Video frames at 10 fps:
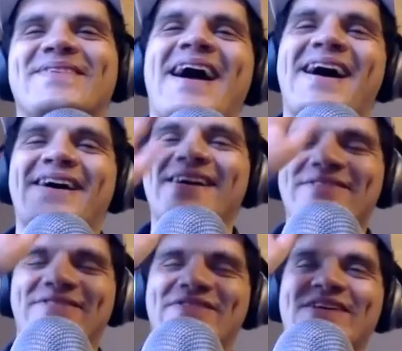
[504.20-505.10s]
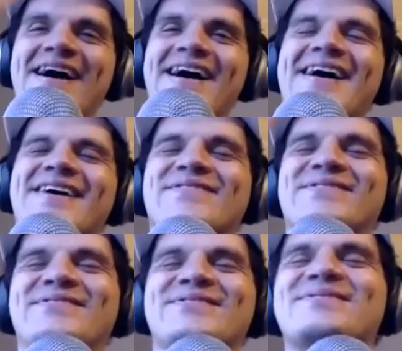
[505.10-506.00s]
High five,
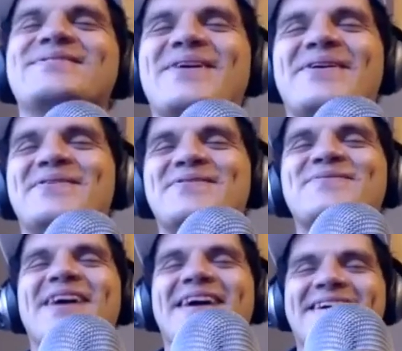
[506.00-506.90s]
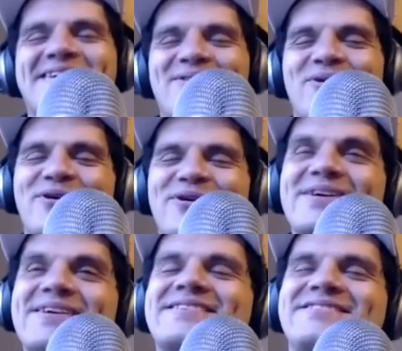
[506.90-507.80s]
yeah. dude! Oh my
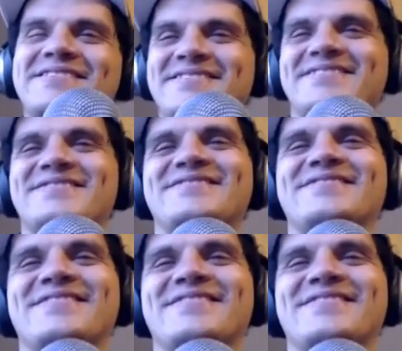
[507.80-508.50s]
lord, Jesus,